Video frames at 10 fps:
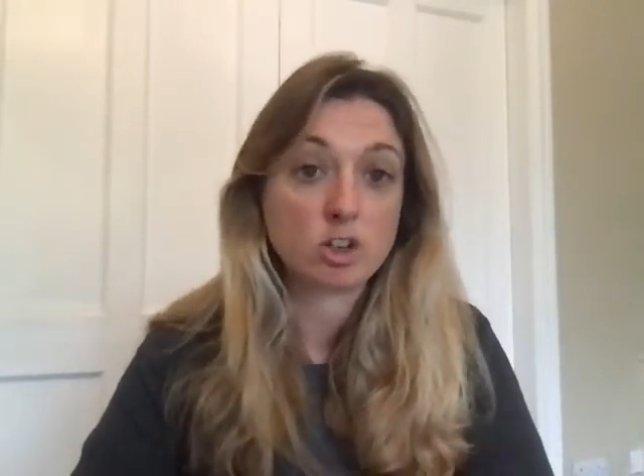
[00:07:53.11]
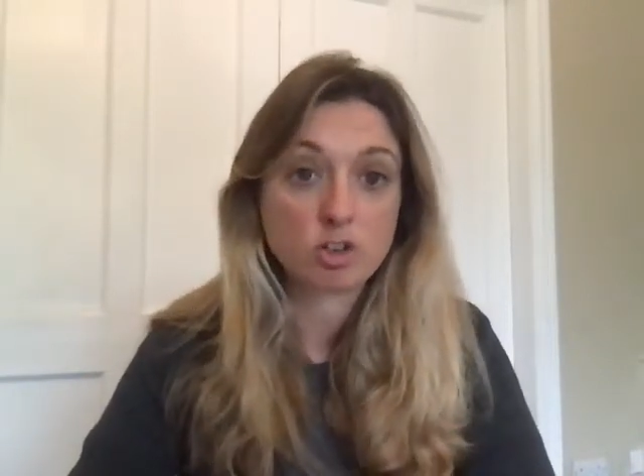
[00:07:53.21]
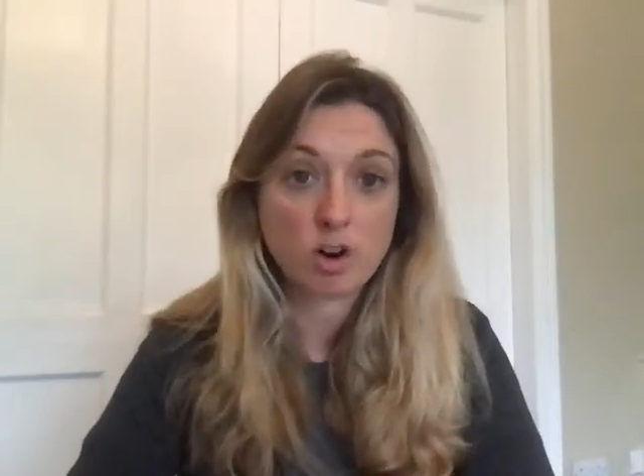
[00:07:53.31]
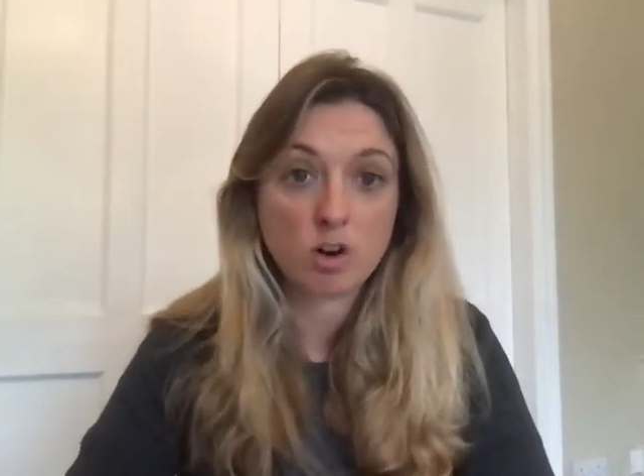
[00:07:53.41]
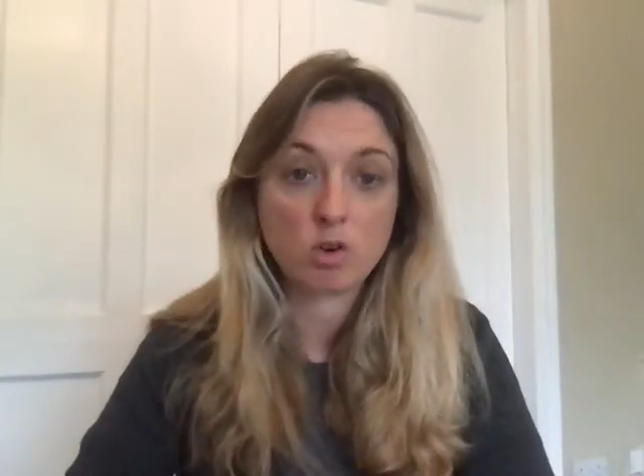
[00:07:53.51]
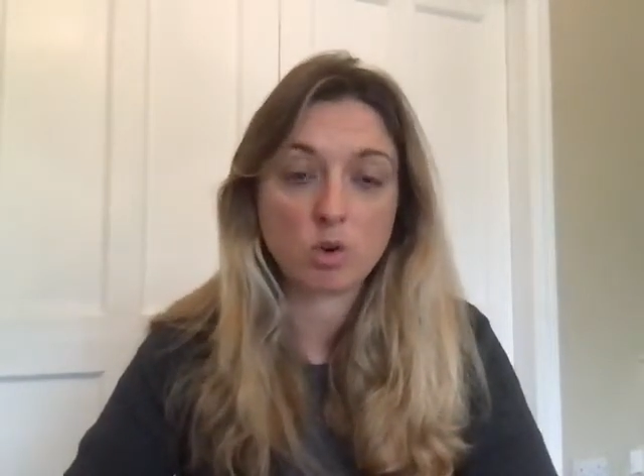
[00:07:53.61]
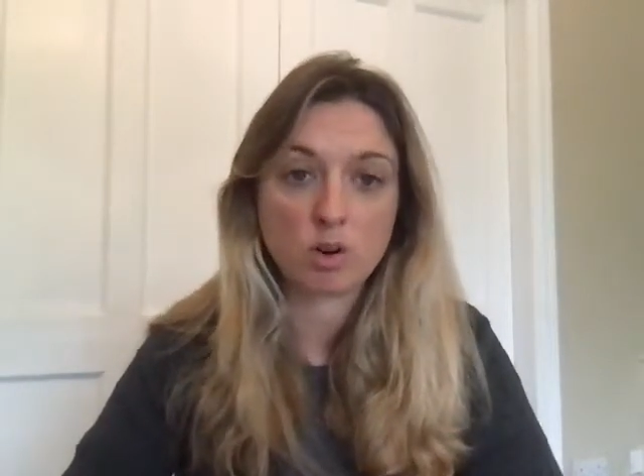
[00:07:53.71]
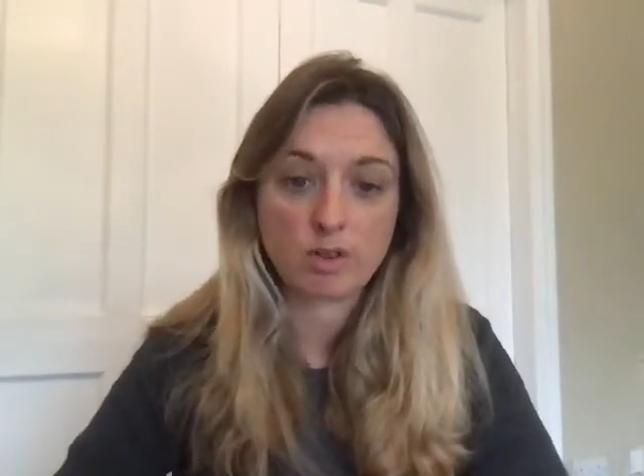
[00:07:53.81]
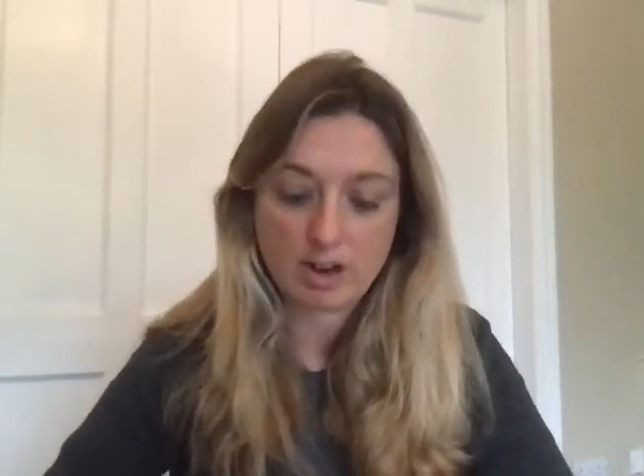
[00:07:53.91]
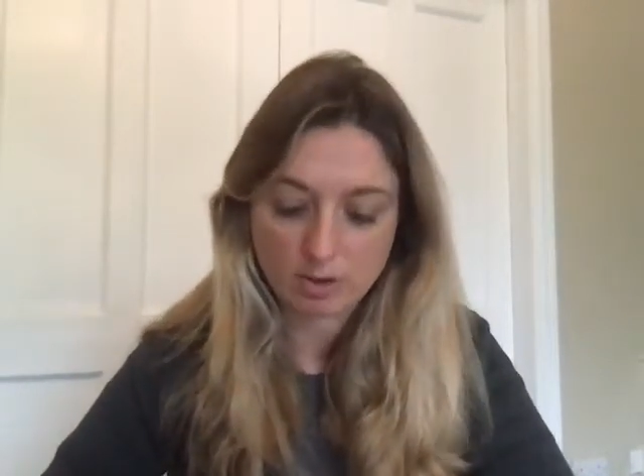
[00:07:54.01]
control or
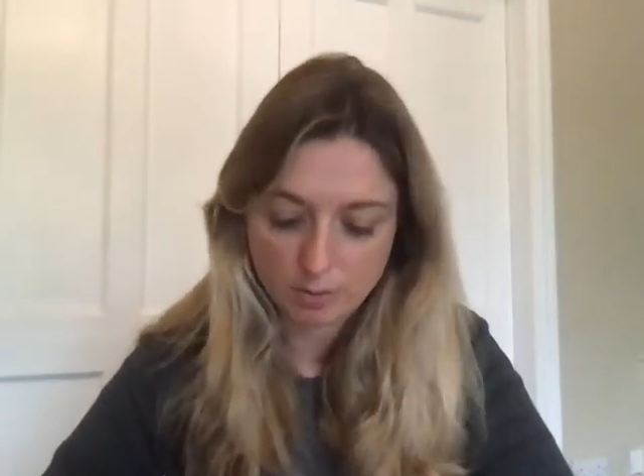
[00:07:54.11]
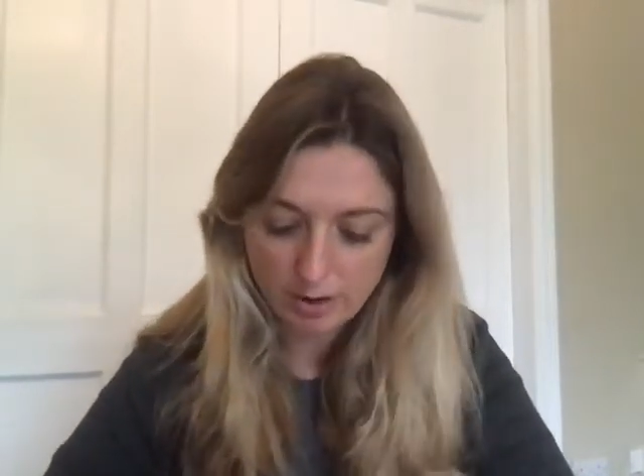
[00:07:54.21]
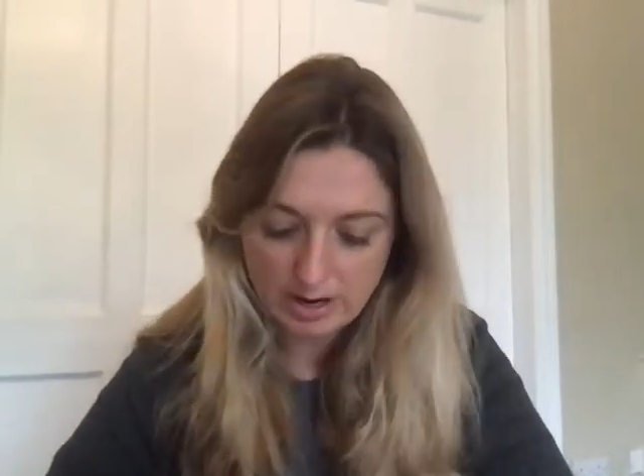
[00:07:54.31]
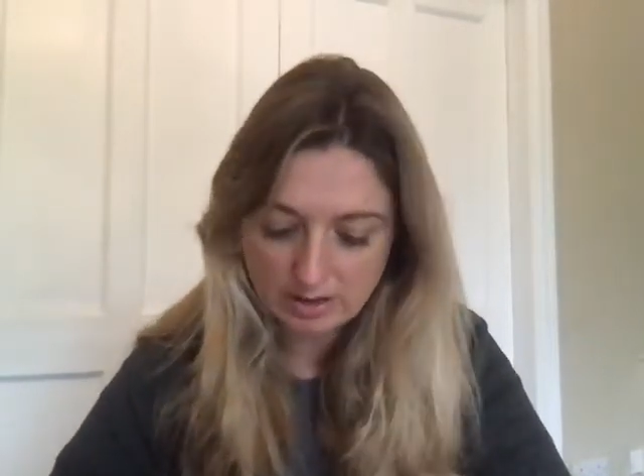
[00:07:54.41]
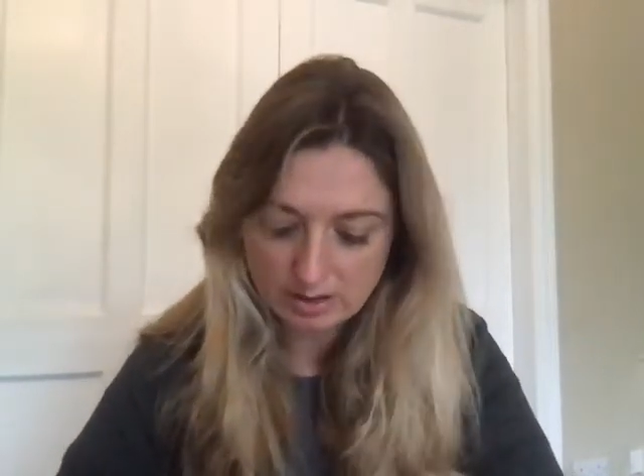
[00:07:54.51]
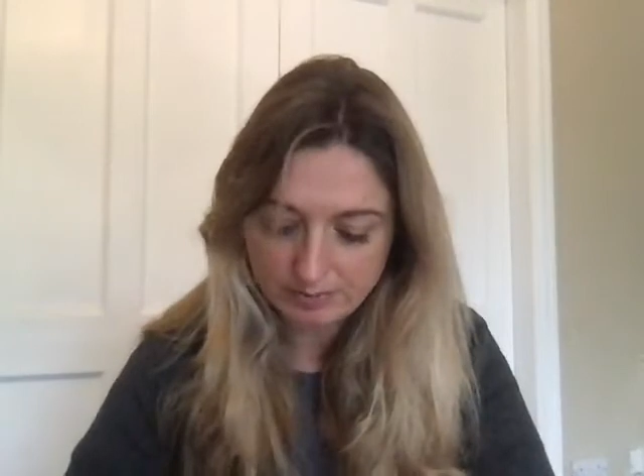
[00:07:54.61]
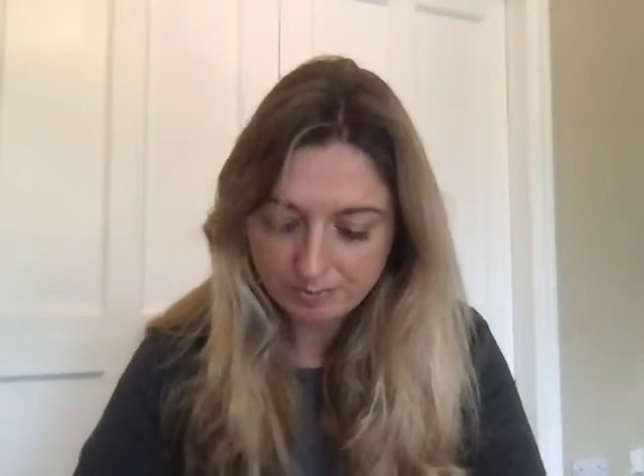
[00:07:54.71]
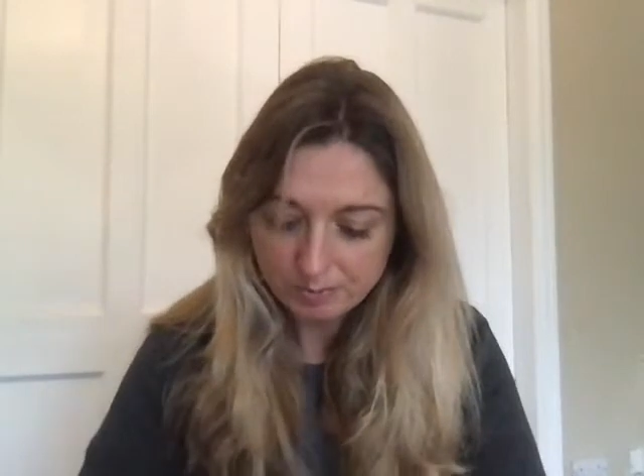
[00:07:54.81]
a rent freeze.